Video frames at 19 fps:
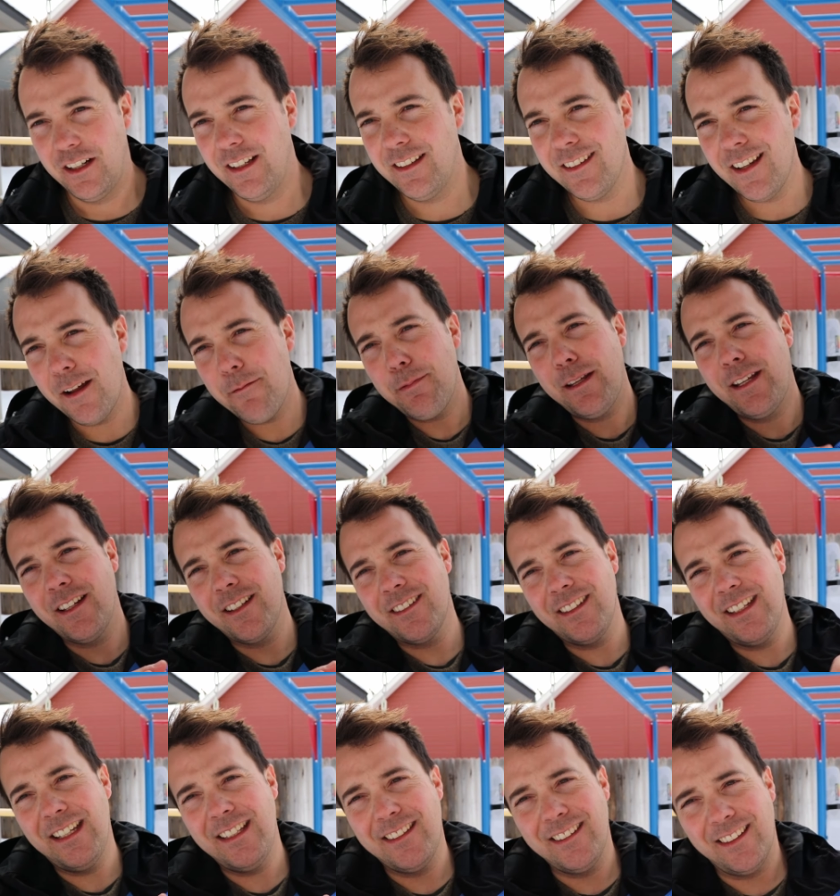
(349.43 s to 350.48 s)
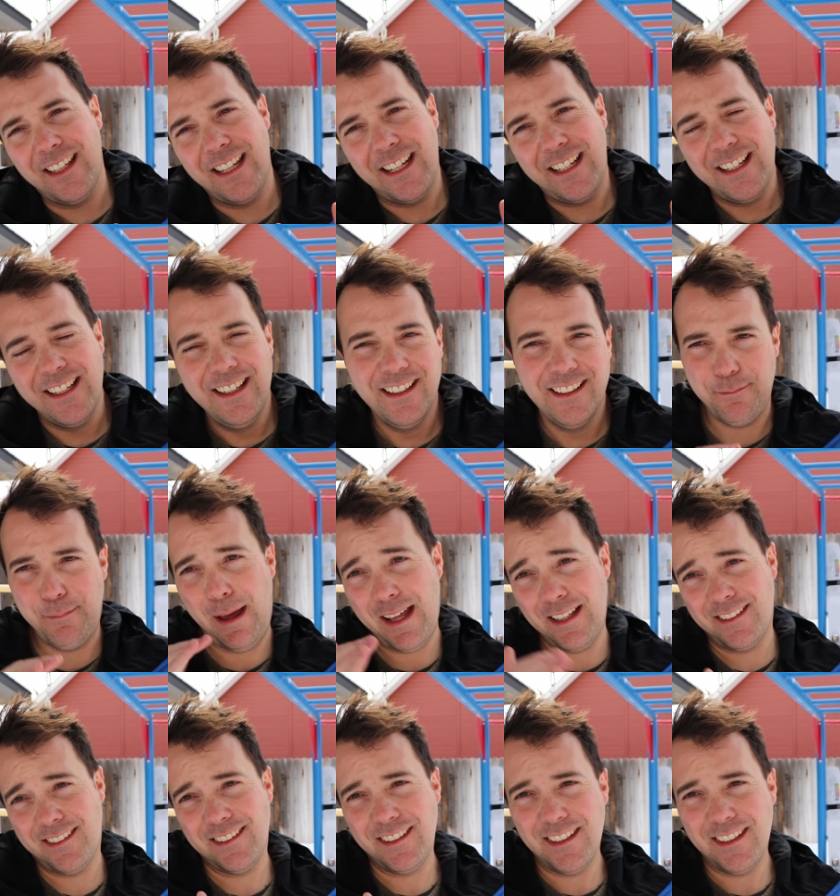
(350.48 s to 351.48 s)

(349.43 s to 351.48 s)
It's not because it's like a bad